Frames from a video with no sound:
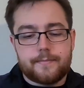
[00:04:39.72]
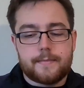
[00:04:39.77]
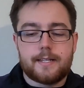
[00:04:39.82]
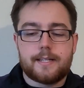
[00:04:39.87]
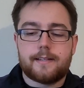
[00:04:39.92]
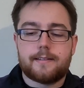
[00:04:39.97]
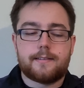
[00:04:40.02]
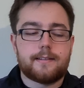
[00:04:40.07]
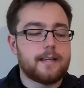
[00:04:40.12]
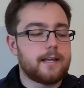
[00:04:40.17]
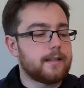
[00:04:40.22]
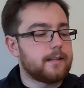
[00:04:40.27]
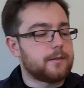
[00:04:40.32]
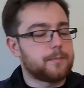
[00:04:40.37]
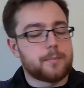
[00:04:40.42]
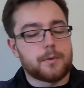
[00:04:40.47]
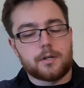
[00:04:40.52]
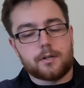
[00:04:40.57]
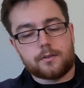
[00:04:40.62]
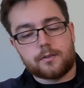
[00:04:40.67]
Let's get this
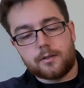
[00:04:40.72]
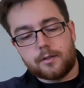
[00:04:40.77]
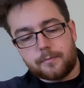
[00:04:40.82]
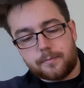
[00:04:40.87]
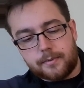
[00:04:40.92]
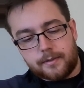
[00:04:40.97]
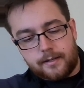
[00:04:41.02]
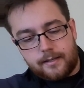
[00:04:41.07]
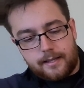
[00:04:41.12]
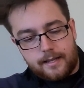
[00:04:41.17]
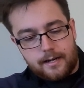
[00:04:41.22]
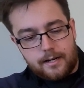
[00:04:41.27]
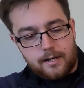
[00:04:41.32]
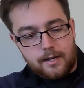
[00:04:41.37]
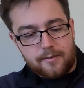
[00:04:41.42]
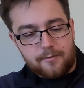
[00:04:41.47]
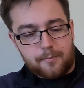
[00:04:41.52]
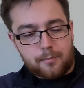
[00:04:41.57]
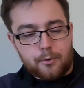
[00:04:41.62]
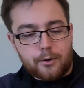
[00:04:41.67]
box open. Then
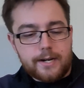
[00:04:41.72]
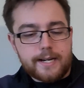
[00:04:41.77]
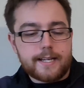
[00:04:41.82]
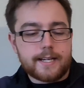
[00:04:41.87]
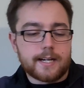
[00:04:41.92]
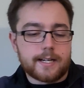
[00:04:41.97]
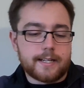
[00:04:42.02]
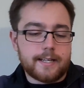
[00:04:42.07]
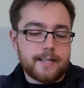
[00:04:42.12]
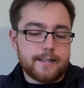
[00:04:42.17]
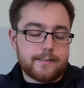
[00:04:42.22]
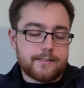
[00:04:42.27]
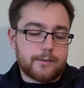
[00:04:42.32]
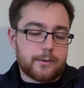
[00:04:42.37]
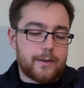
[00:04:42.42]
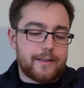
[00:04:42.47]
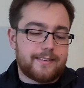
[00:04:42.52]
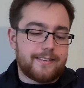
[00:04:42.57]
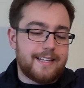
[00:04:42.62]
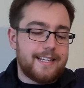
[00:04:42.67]
I've pre-cut it so
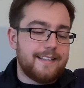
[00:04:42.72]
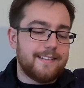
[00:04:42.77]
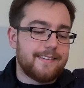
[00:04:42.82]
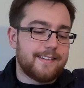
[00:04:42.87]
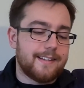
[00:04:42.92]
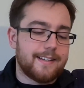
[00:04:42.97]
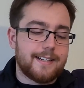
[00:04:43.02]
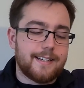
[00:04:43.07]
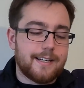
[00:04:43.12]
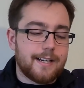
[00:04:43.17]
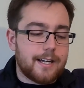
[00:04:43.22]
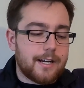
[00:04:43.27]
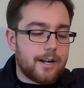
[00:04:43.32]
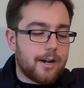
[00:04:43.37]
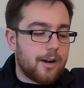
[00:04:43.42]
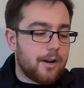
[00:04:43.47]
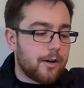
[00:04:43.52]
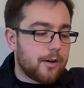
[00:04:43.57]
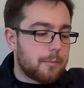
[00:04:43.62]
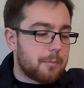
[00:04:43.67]
it's easier and
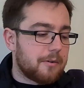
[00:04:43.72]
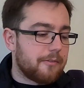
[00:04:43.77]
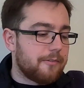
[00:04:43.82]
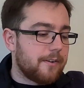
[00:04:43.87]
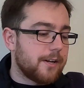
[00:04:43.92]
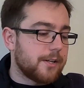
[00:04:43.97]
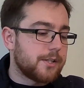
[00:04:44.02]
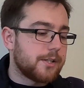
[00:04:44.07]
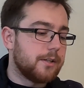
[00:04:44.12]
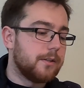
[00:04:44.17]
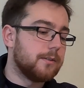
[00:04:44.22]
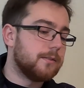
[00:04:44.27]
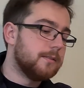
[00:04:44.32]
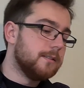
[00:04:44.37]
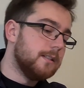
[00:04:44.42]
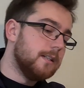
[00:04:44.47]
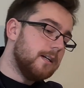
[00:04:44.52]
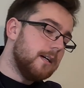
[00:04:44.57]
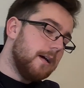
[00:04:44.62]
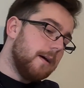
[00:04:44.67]
I look professional.
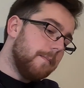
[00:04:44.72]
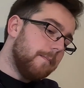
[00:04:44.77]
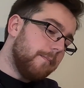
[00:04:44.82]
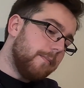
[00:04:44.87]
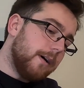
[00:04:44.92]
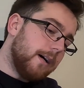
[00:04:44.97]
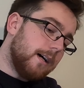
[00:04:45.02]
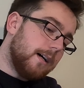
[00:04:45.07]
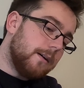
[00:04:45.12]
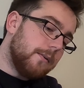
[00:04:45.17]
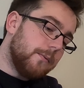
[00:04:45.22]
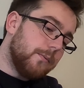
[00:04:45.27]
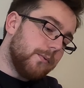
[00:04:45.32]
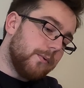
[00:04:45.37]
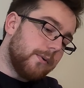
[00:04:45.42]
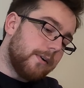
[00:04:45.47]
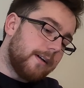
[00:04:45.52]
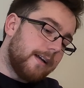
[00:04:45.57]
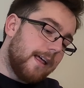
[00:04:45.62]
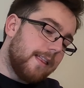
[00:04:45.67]
But
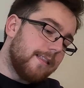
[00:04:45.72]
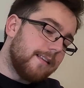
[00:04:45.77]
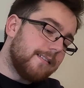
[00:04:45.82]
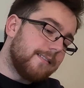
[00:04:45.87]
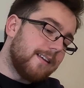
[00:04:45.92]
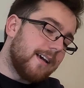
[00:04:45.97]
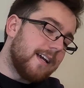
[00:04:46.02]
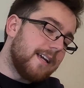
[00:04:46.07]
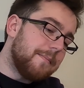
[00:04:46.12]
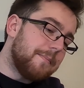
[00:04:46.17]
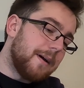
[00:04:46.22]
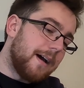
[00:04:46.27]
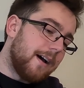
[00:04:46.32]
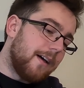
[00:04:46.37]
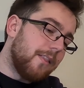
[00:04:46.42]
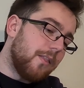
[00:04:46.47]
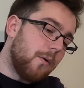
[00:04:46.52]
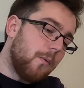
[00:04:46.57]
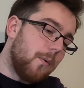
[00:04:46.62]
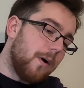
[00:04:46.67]
we'll get the tape
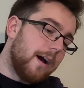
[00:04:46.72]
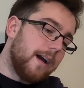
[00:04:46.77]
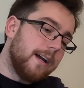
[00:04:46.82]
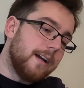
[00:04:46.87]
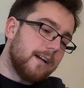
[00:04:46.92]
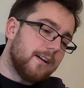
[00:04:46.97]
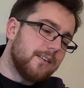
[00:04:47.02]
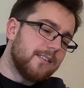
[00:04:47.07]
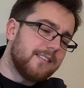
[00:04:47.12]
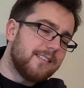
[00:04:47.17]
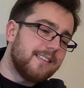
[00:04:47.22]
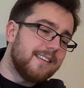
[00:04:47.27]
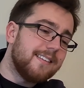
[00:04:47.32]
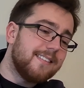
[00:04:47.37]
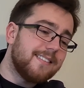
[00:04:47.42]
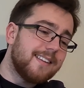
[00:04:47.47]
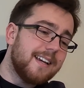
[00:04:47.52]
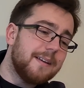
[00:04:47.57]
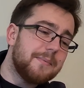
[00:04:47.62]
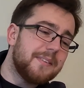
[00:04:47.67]
out the way, because this
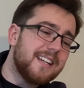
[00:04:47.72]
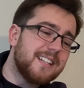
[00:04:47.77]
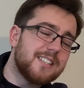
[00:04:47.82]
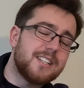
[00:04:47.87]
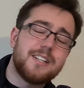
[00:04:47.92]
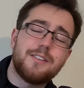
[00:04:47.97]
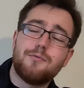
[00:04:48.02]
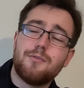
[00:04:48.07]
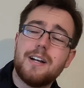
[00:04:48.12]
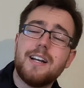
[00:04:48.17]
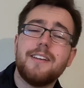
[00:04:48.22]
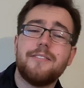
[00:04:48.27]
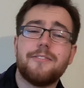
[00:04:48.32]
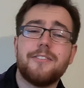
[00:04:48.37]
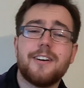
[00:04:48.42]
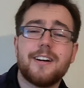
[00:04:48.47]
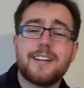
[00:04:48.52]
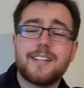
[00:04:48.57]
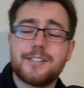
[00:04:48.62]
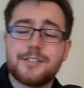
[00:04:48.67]
tape's actually really
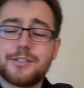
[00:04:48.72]
fucking